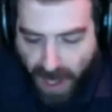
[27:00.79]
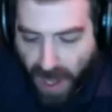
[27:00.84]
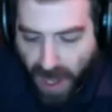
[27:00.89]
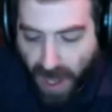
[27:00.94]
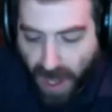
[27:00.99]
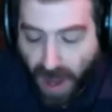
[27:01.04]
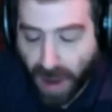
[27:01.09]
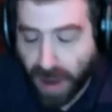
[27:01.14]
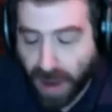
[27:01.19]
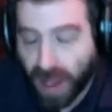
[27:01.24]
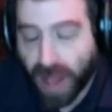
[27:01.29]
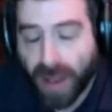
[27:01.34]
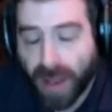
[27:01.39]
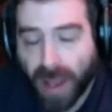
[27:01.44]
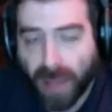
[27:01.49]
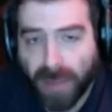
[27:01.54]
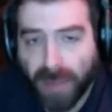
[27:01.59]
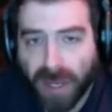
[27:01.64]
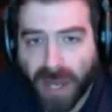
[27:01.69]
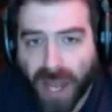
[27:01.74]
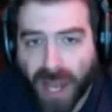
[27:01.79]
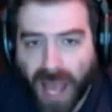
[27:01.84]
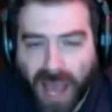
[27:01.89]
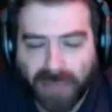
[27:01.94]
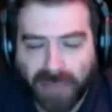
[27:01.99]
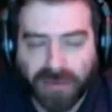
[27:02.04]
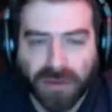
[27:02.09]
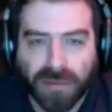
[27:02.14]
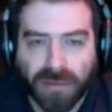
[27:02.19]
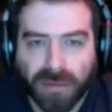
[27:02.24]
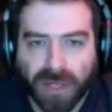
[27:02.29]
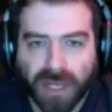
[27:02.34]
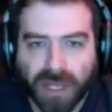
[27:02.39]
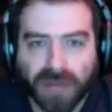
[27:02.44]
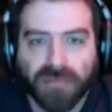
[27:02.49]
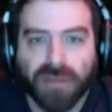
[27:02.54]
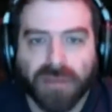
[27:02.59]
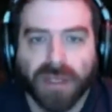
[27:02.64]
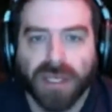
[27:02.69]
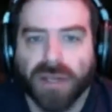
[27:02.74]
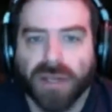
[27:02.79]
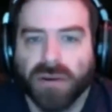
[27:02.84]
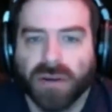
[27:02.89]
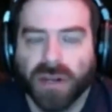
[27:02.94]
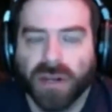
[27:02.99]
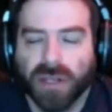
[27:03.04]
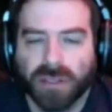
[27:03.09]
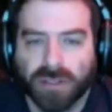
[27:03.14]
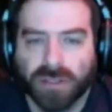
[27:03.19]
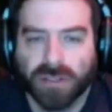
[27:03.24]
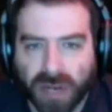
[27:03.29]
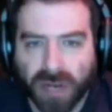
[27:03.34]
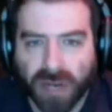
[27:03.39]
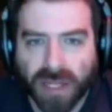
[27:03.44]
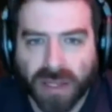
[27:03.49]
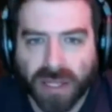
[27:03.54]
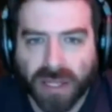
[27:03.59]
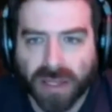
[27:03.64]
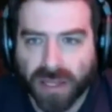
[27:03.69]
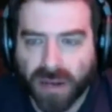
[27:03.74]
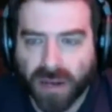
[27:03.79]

I have to give the neocons credit that they are